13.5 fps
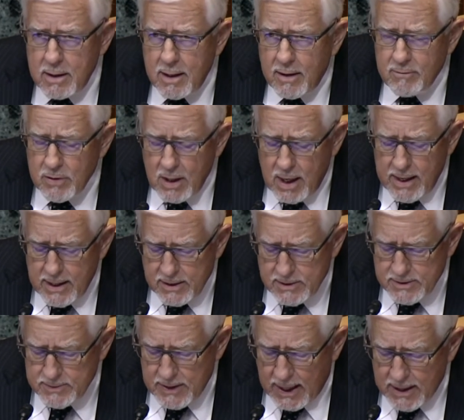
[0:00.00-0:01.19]

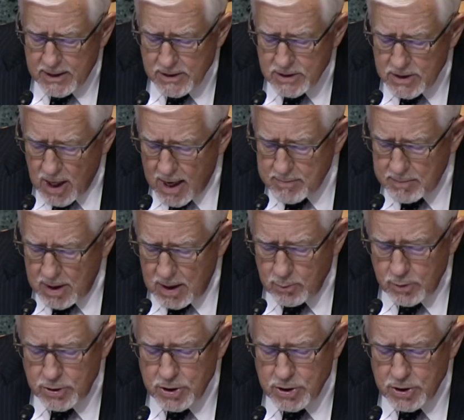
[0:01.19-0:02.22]
Nevertheless, that does not mean we